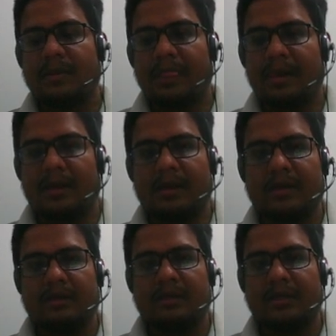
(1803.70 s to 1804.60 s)

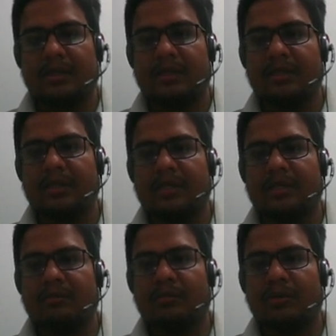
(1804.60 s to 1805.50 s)
and the
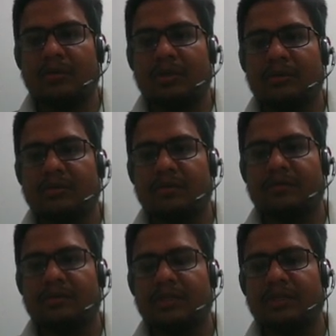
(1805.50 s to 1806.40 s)
modulus of
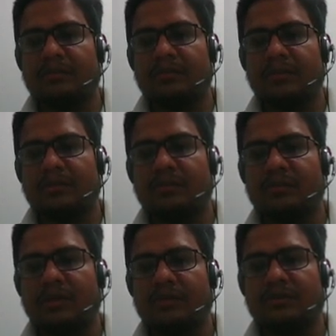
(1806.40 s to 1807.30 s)
z that will be equal to
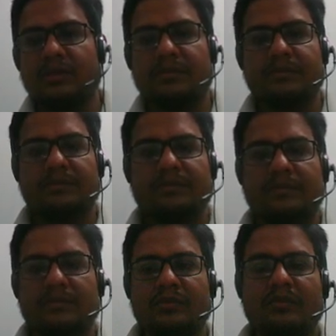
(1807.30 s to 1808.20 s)
1 only.
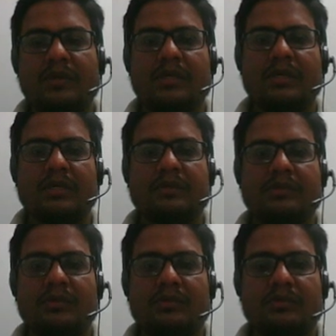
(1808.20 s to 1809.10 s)
So 1 and
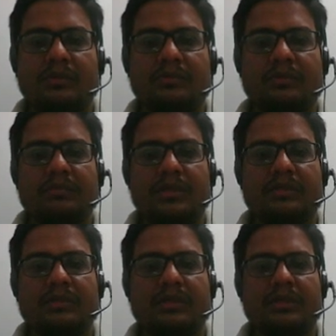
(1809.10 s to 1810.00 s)
0. So option B is
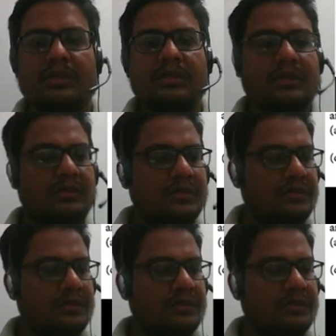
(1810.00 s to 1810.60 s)
the correct answer.